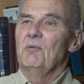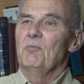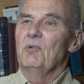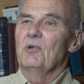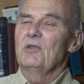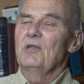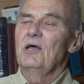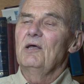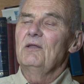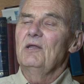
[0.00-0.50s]

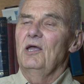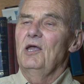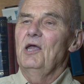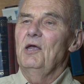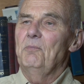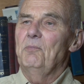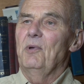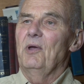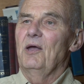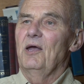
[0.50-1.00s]
But then
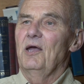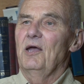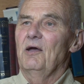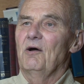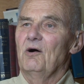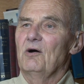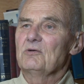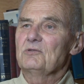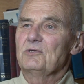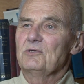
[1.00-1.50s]
the EPA
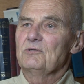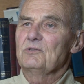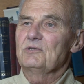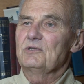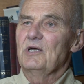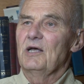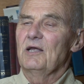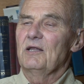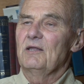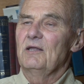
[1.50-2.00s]
also
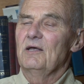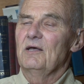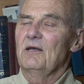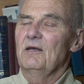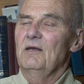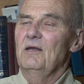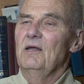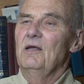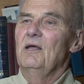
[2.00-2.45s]
said that